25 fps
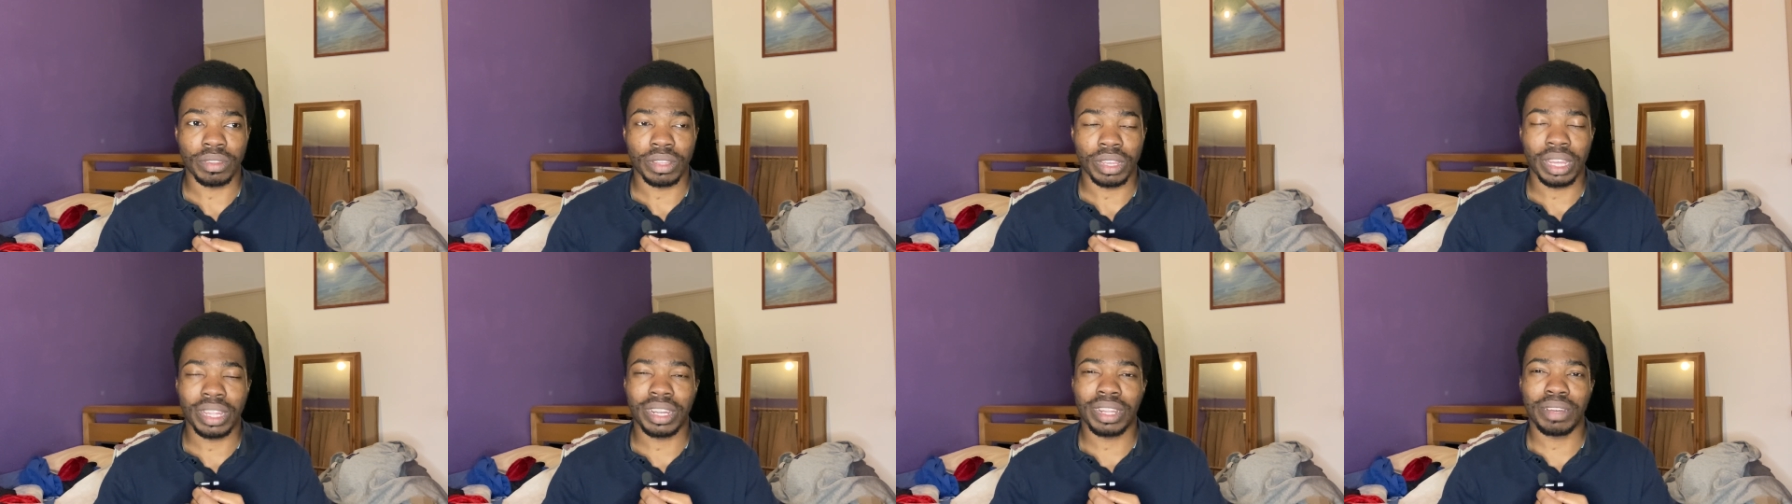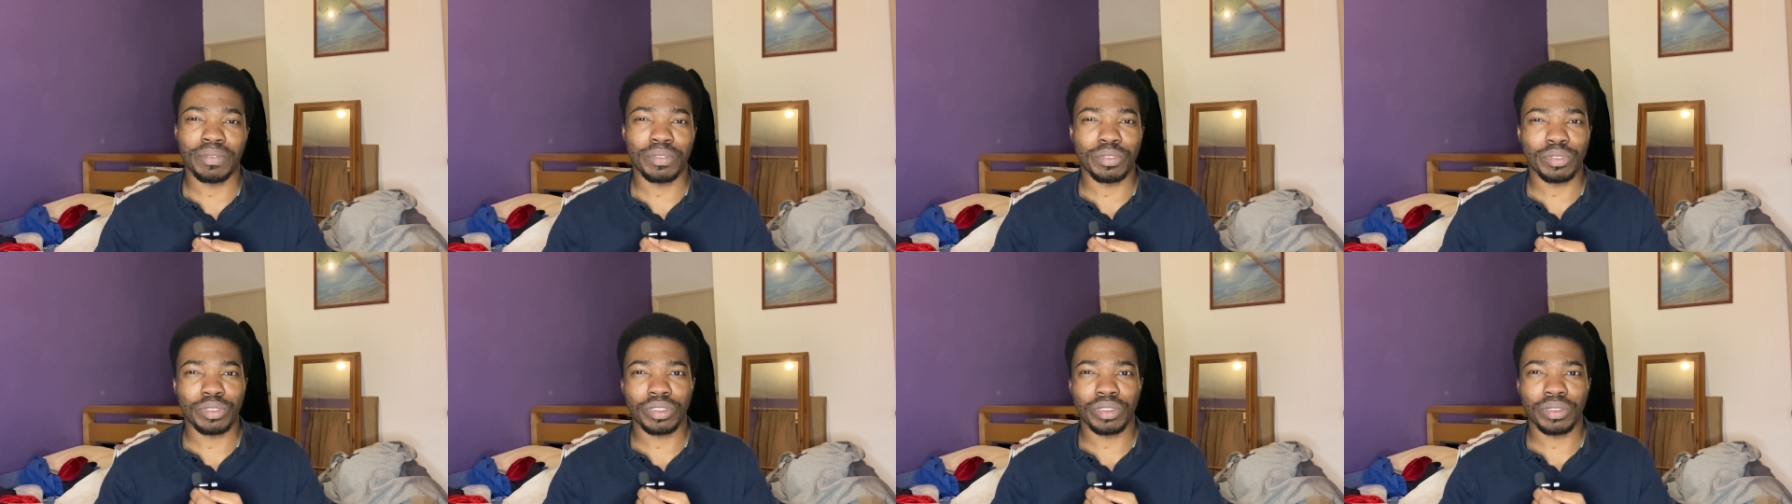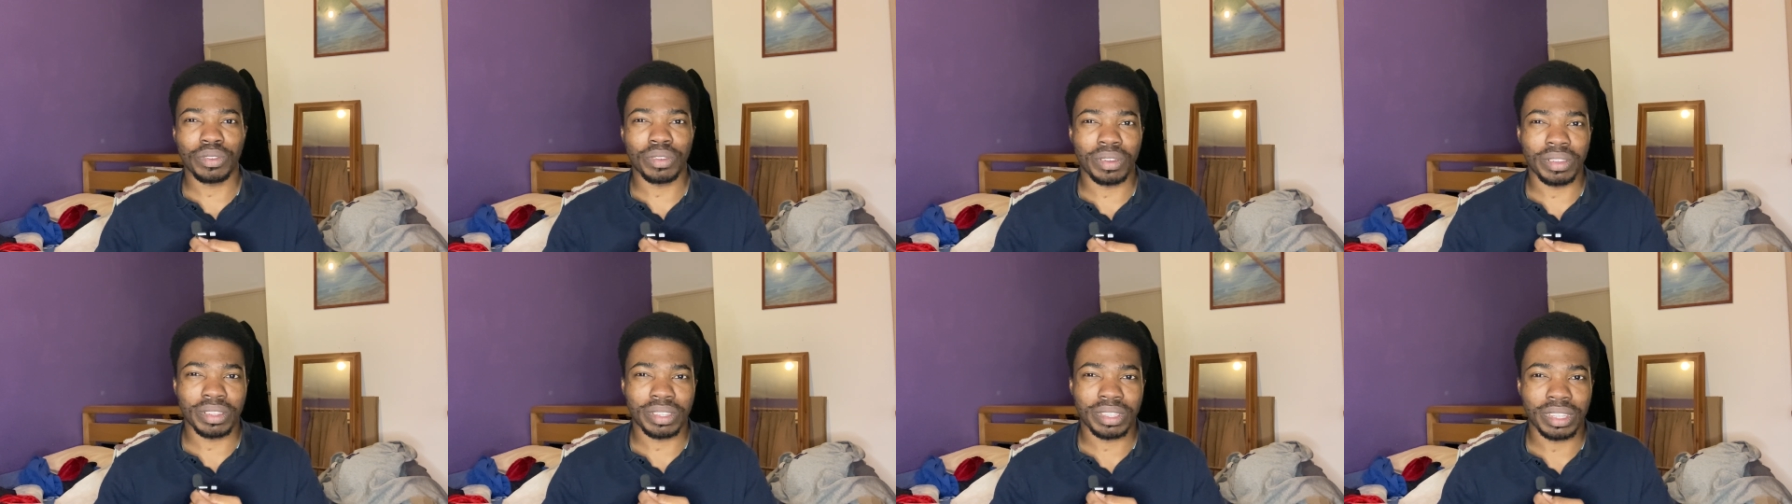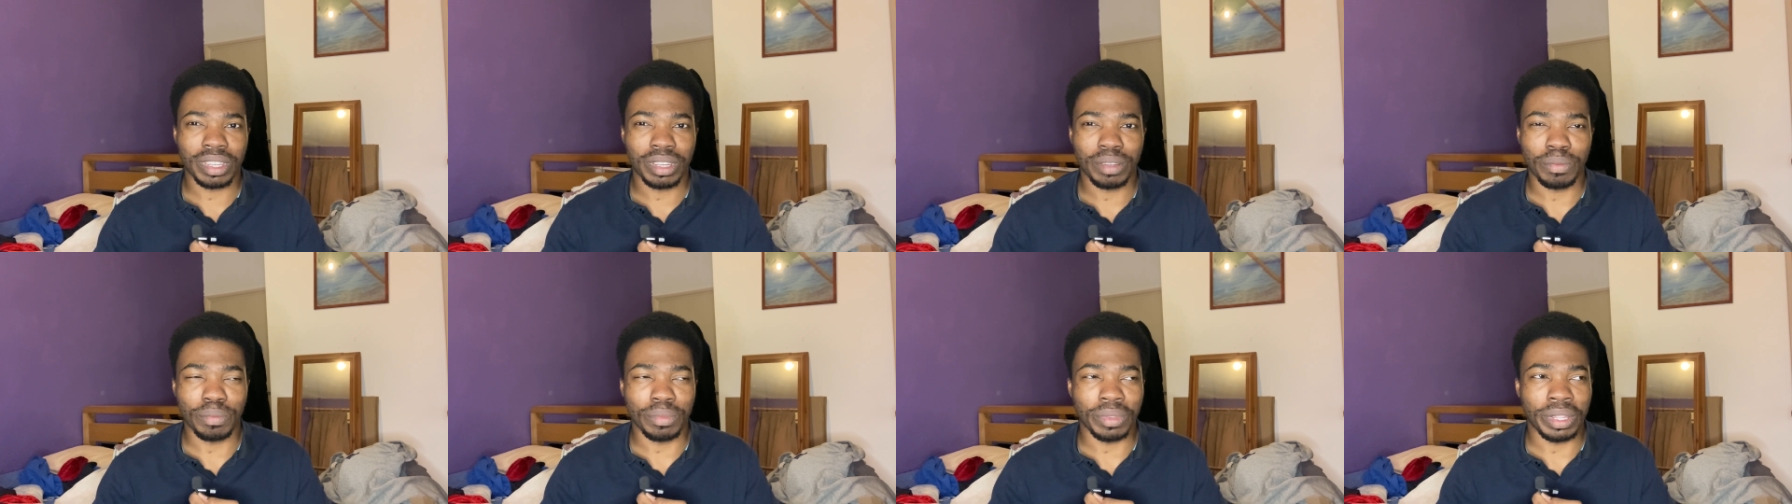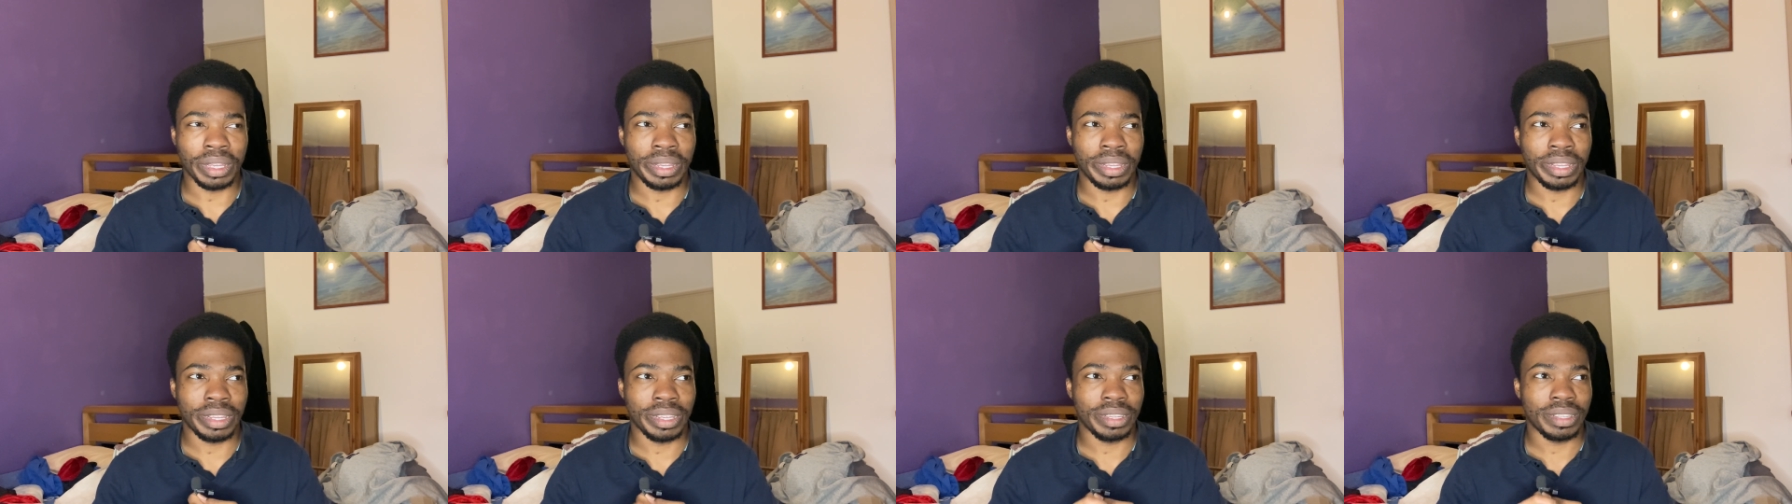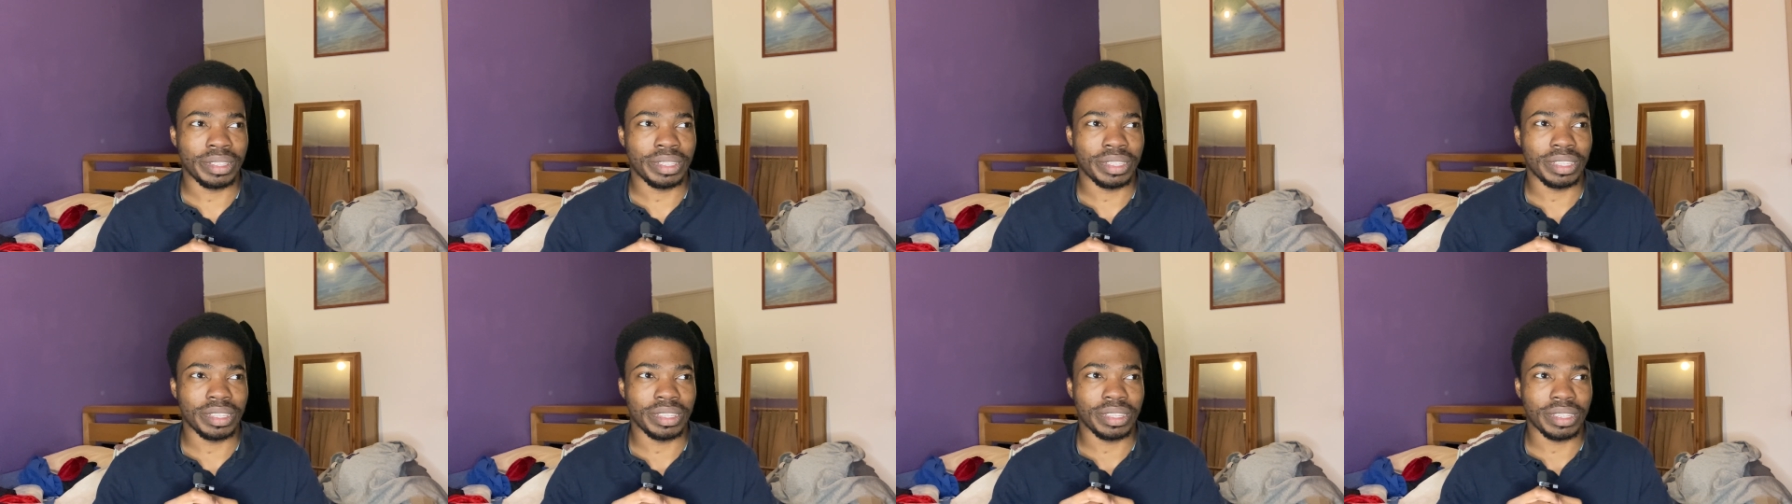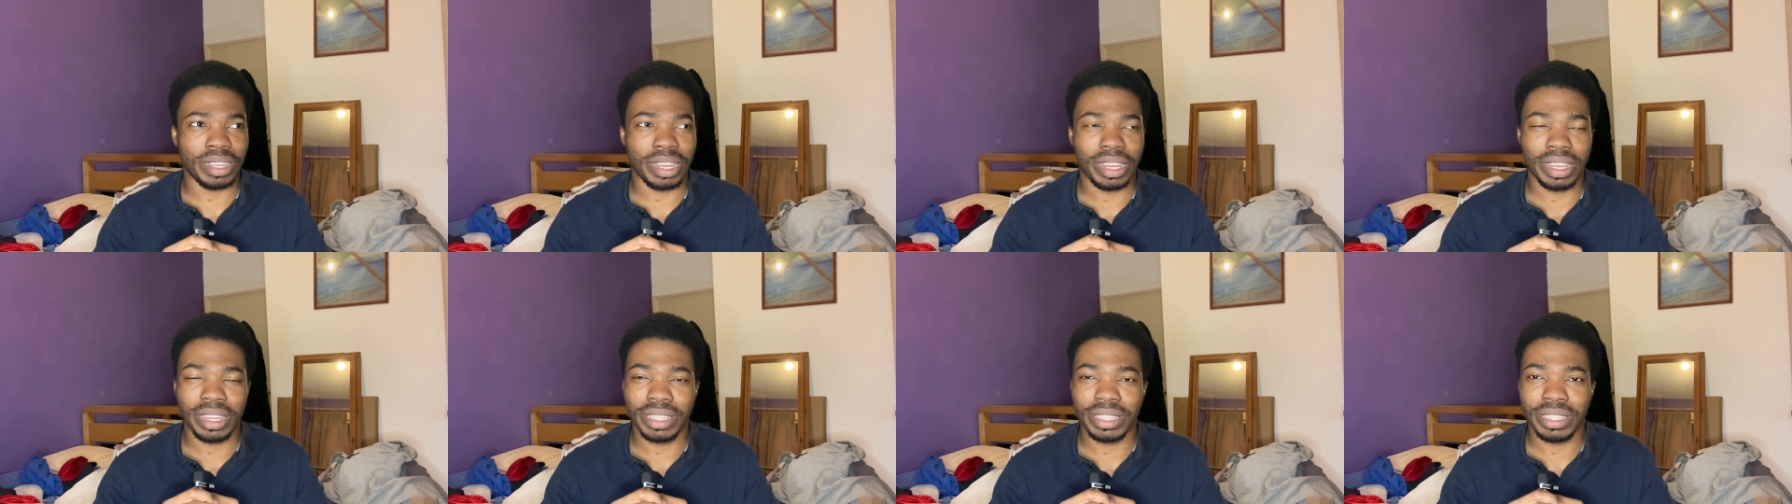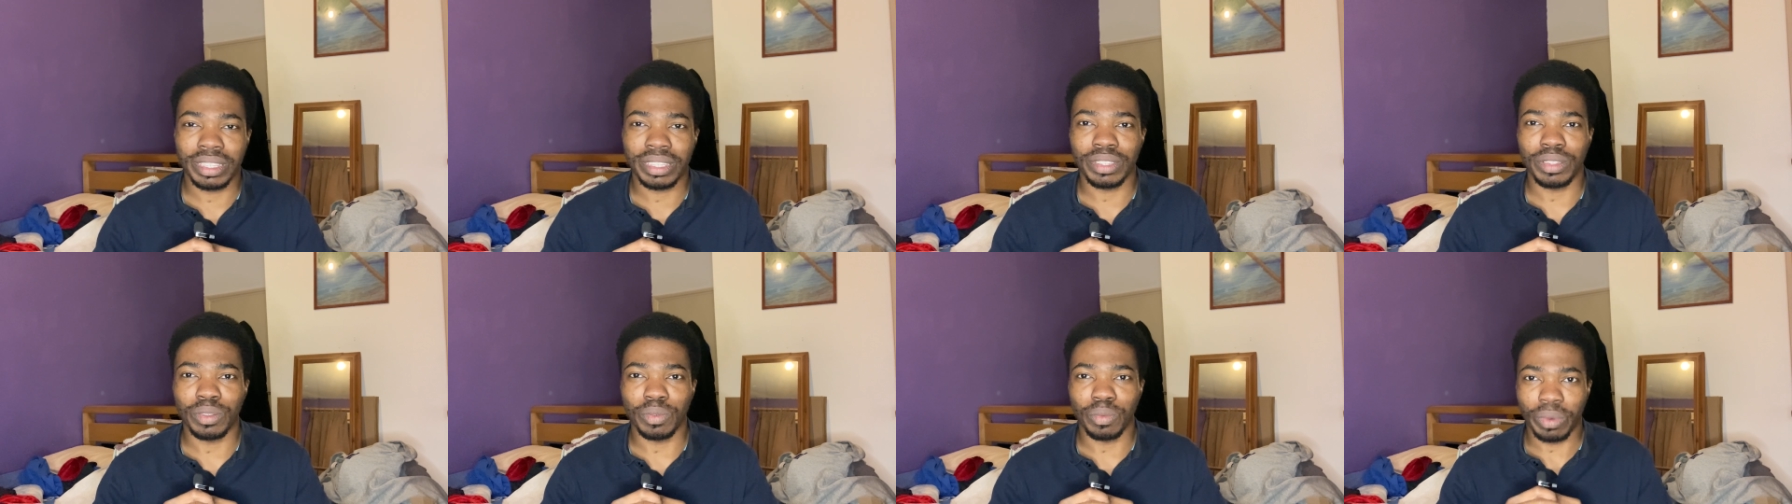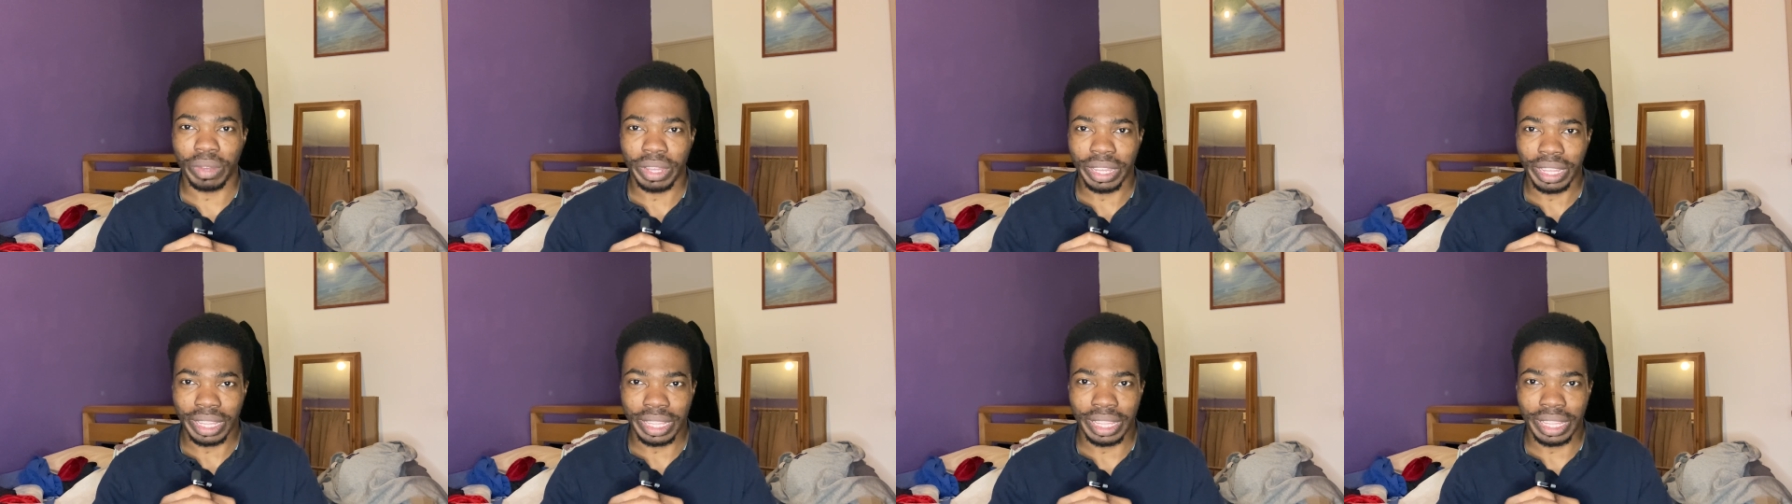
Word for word: And I've also got some uh, designs in the way